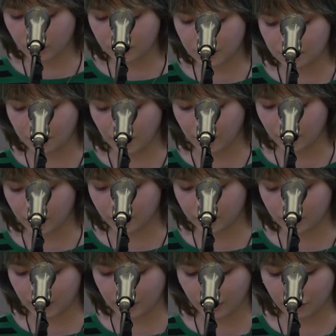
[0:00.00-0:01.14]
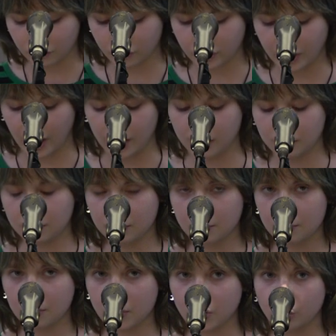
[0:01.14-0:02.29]
have been better than left for dead,
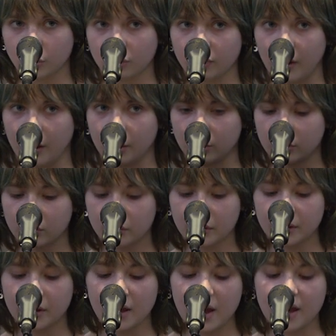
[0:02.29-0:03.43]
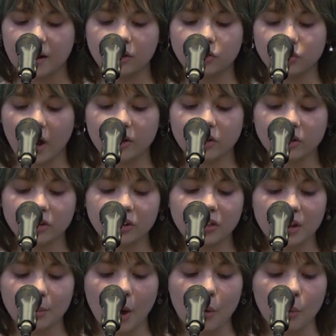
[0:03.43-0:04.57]
but you were found. And it's tragic to
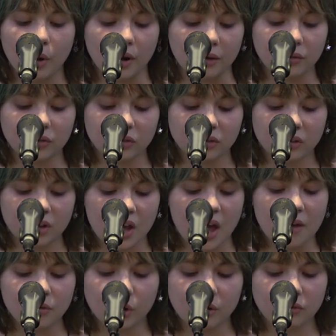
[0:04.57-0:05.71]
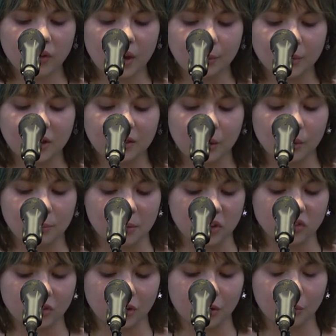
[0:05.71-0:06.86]
think about what ifs. If you had a family, they would
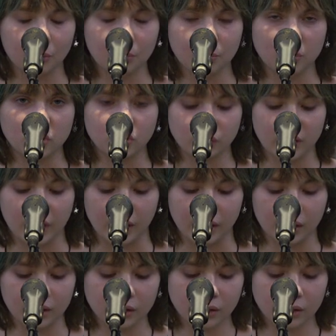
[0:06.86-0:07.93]
miss you, but you didn't.